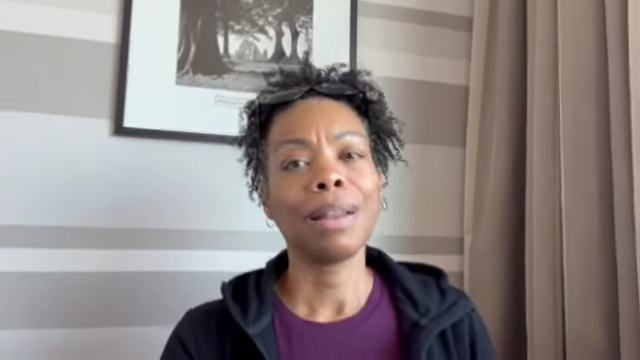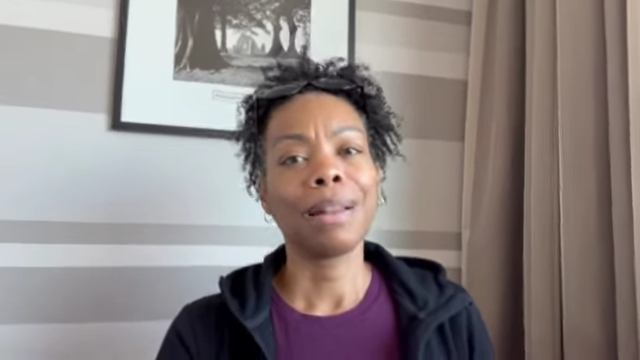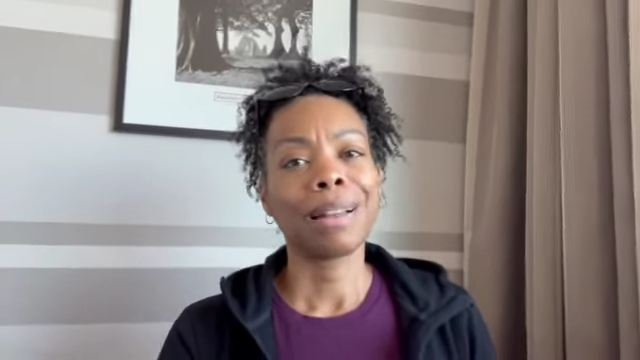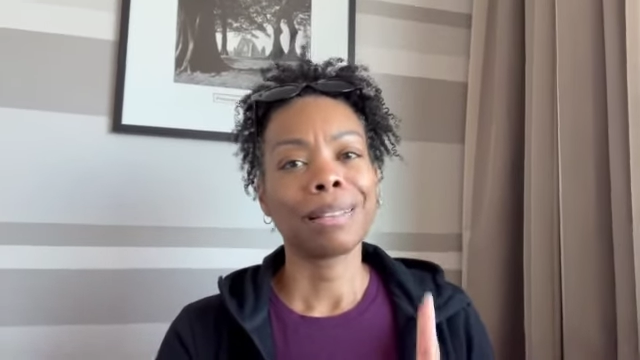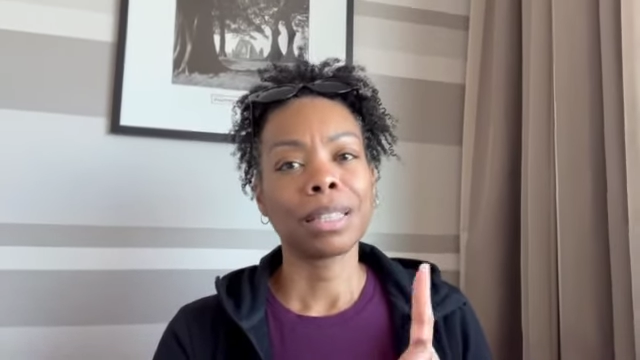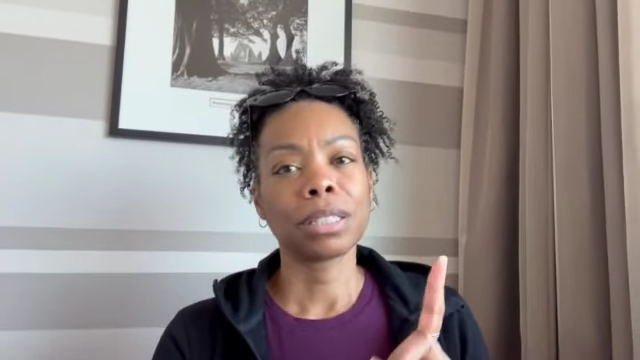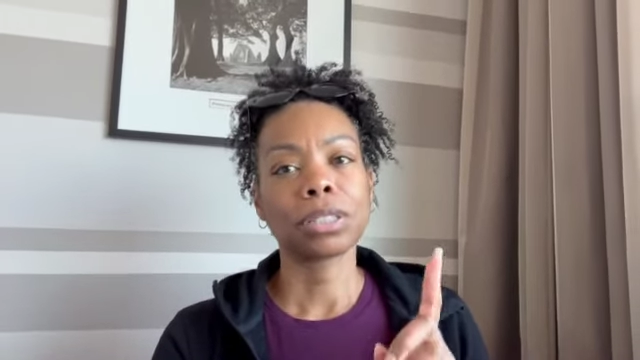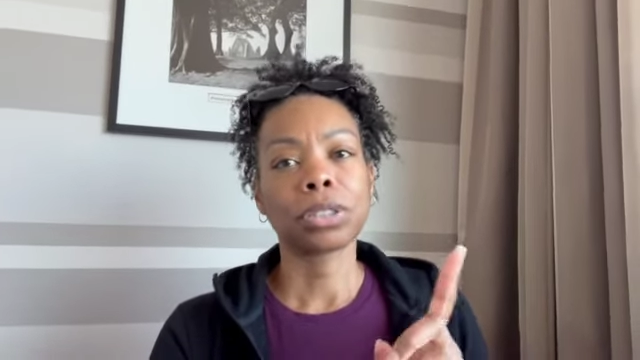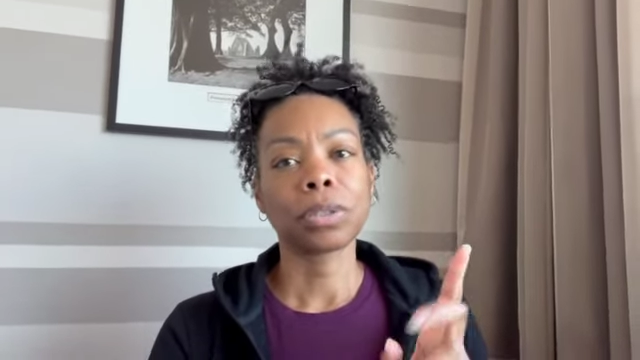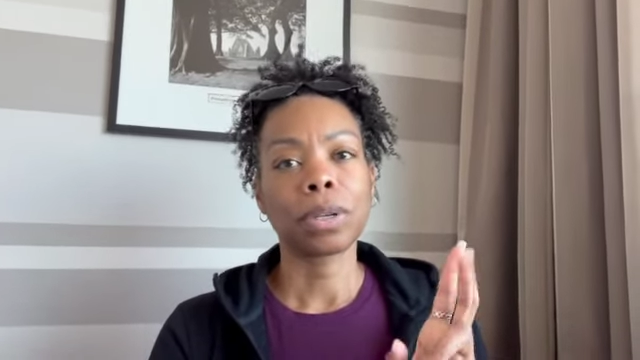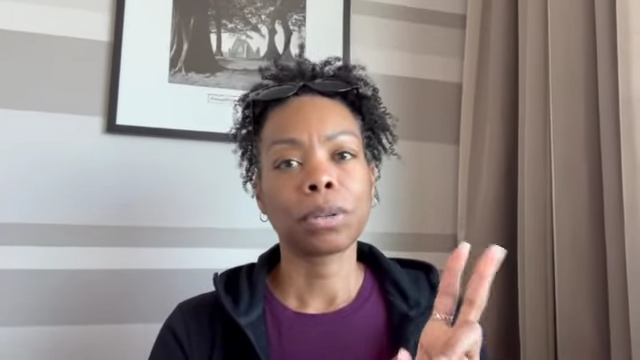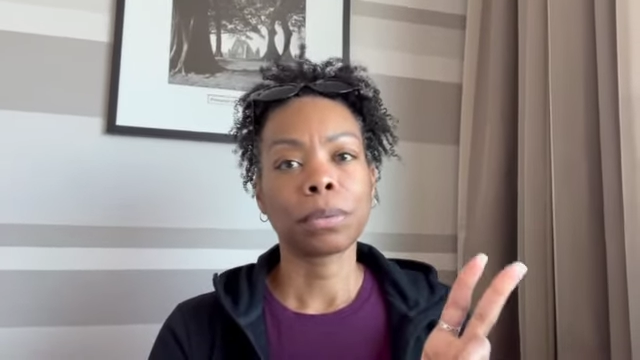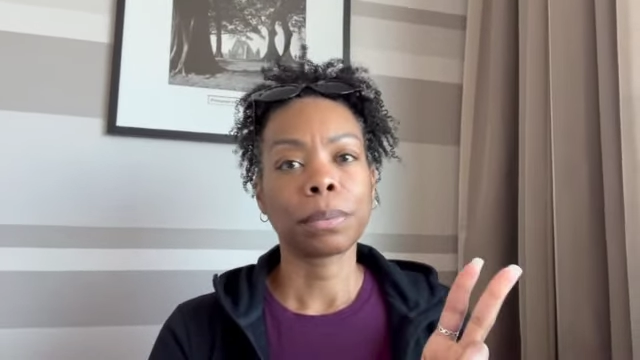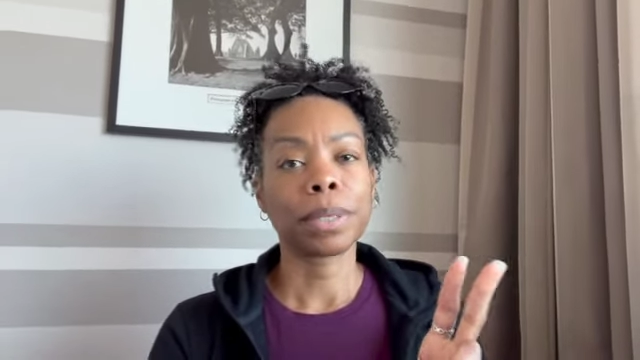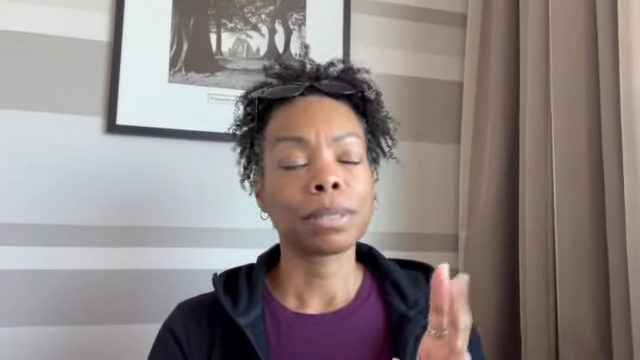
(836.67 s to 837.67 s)
I think it's a train
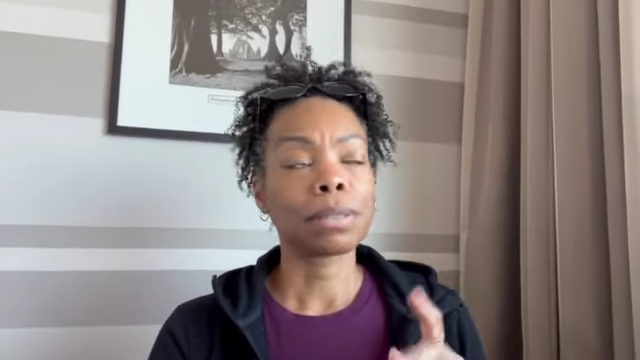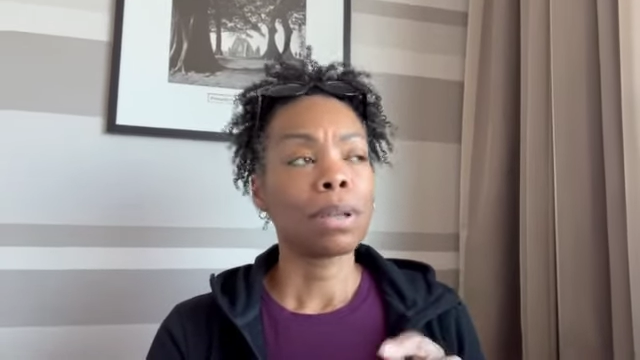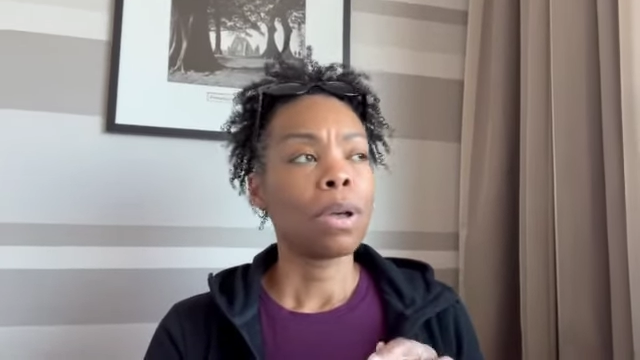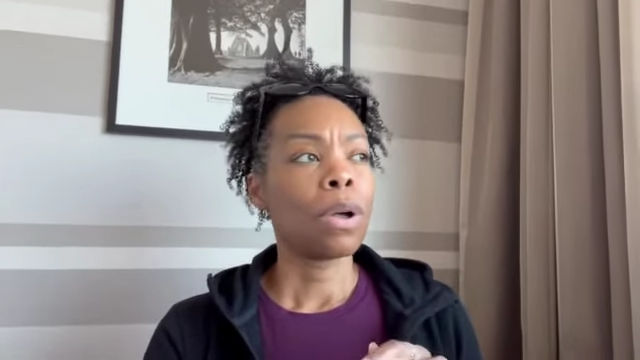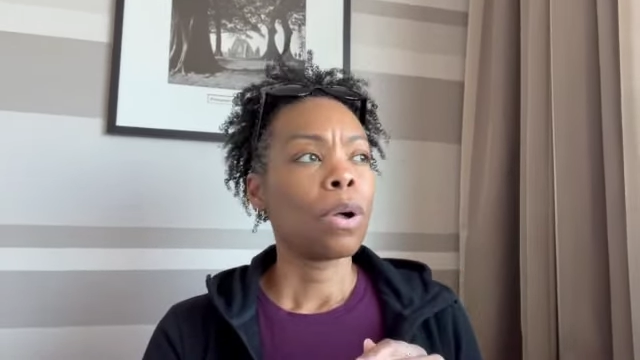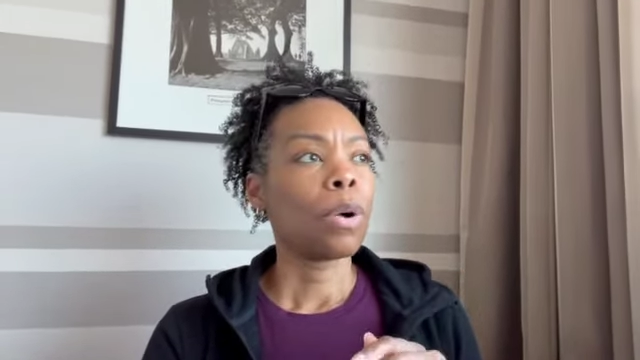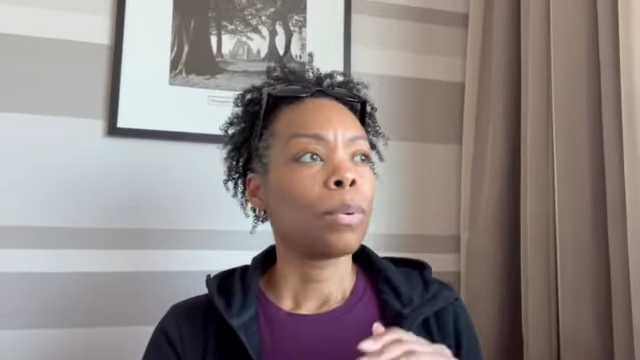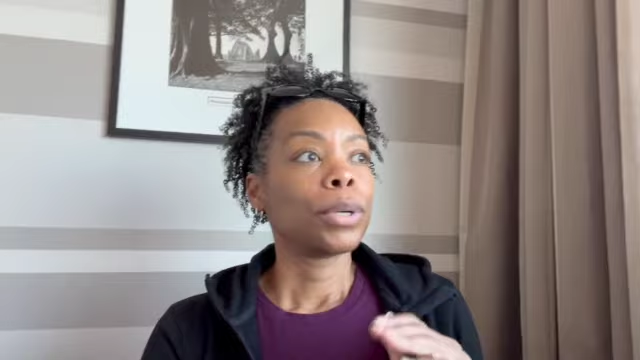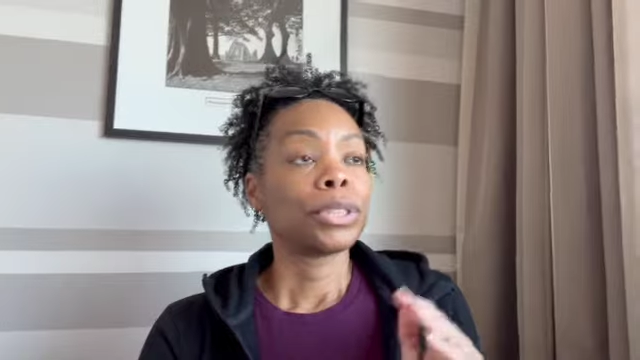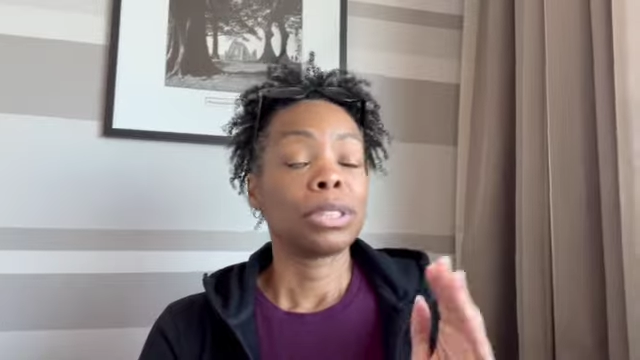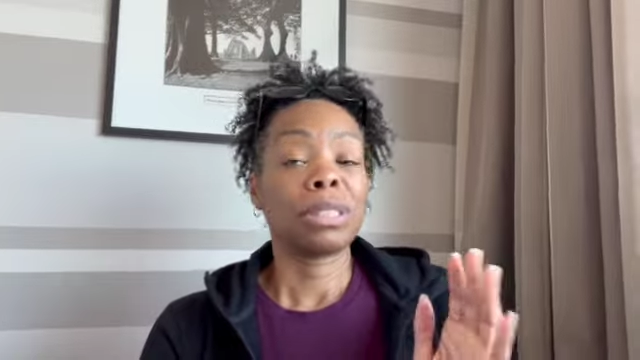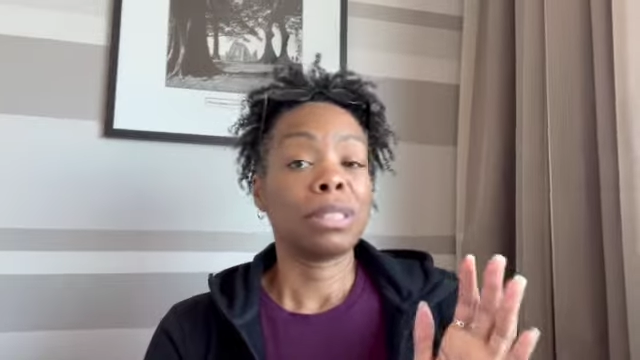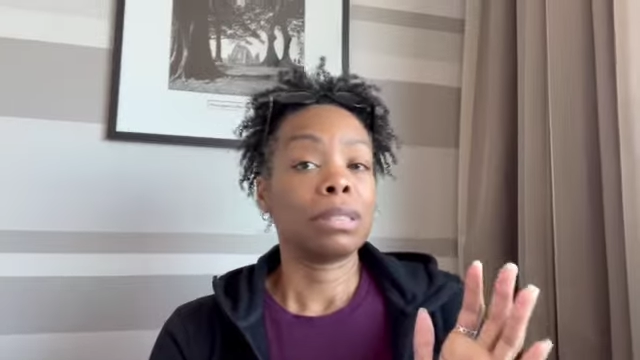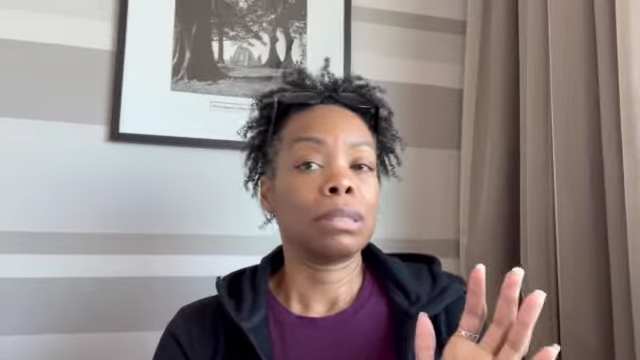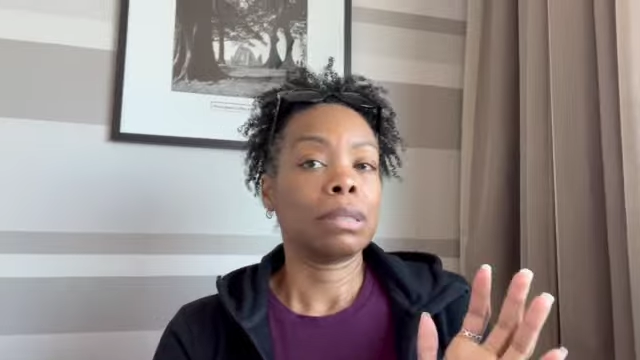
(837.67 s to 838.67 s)
or bus, which
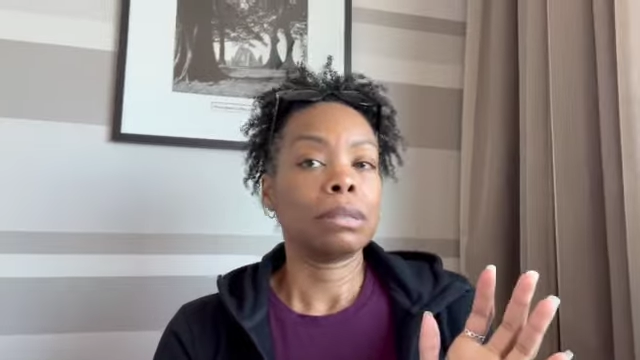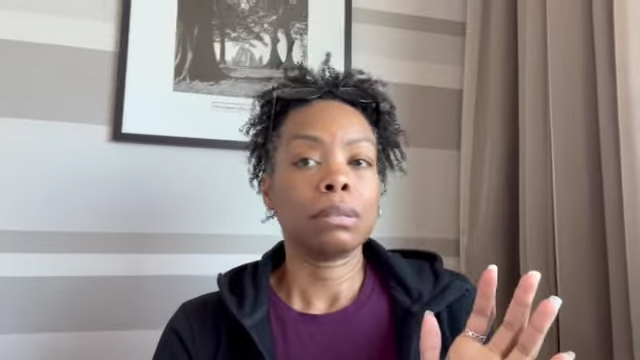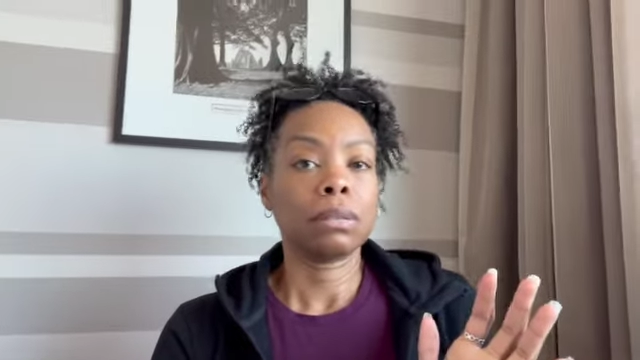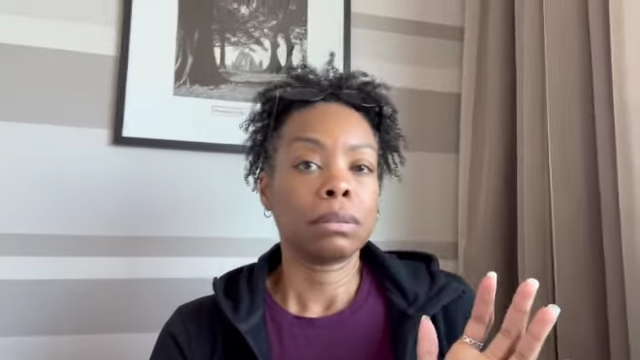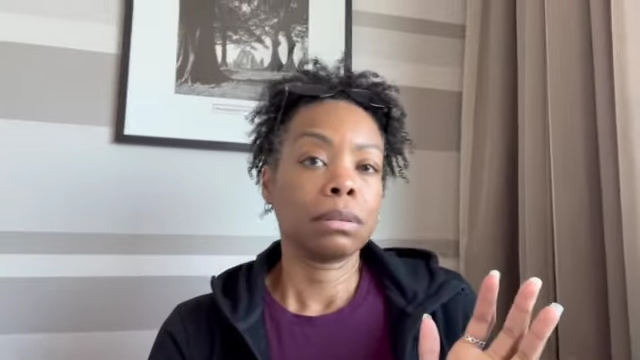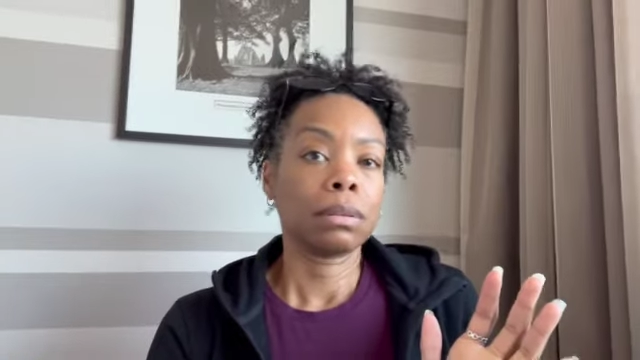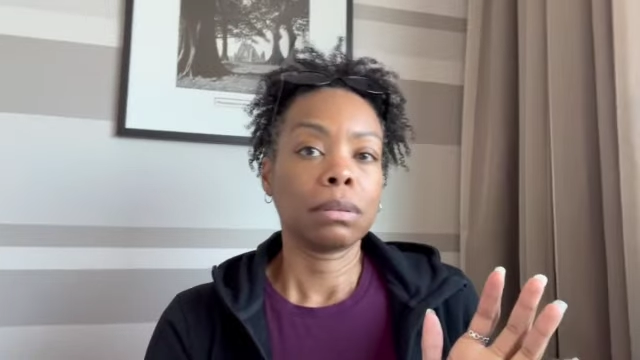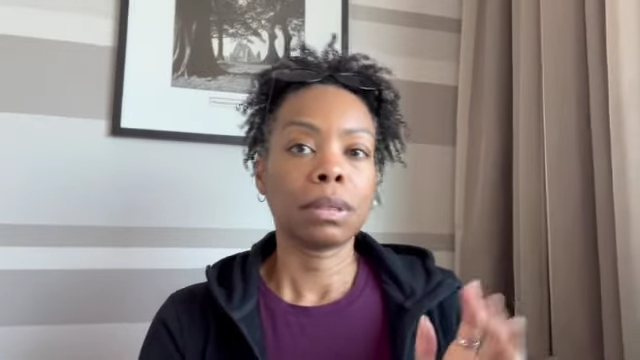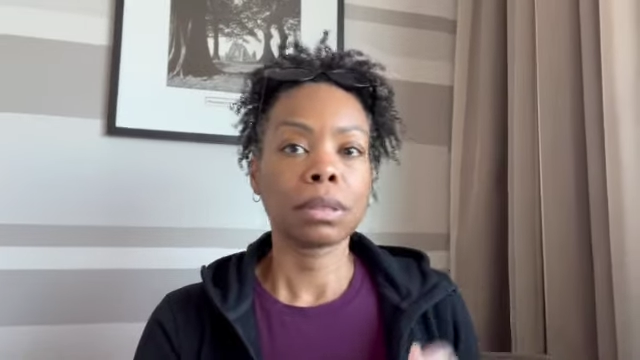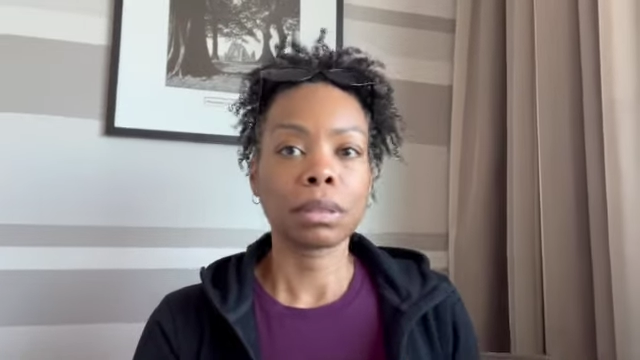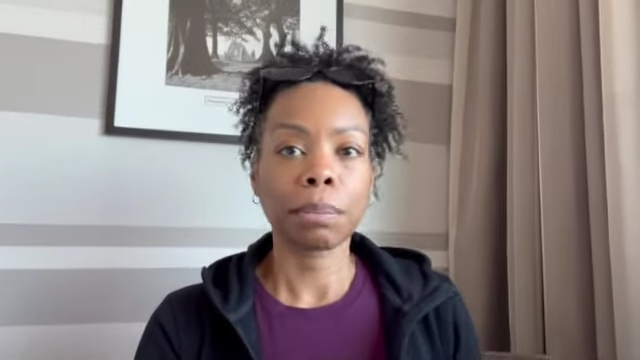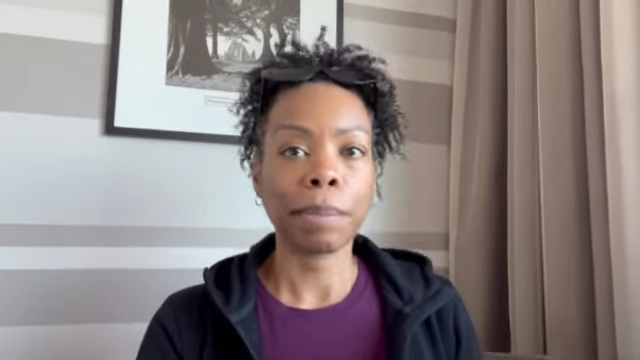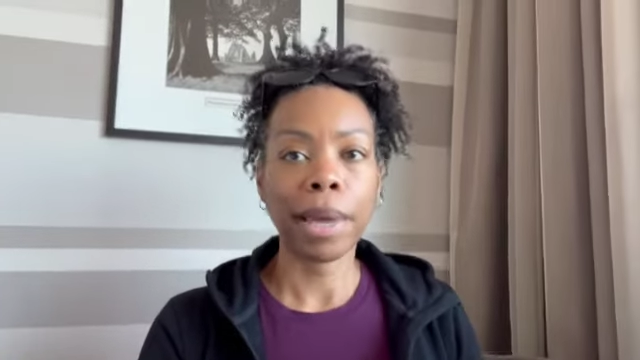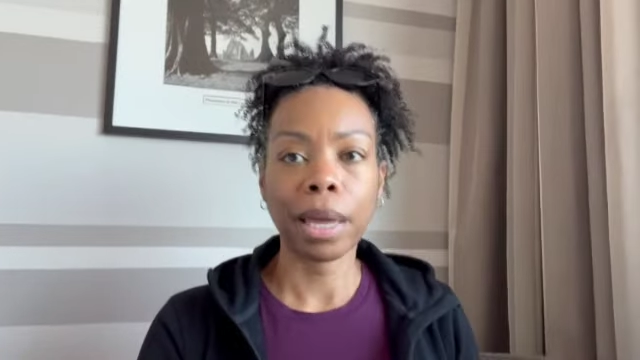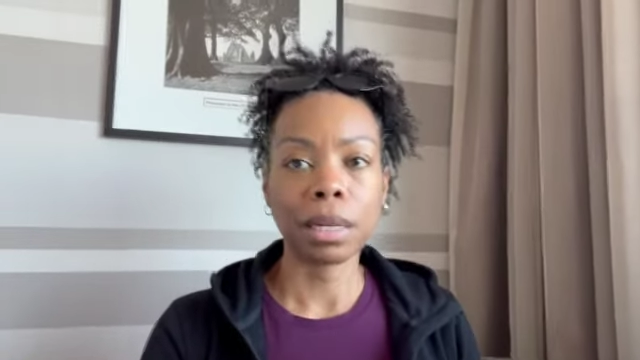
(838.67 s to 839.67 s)
isn't
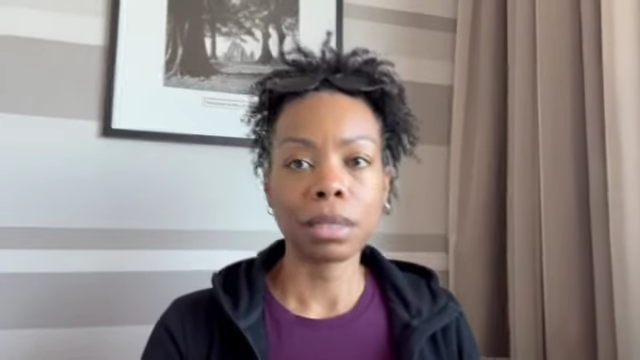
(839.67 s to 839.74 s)
bad.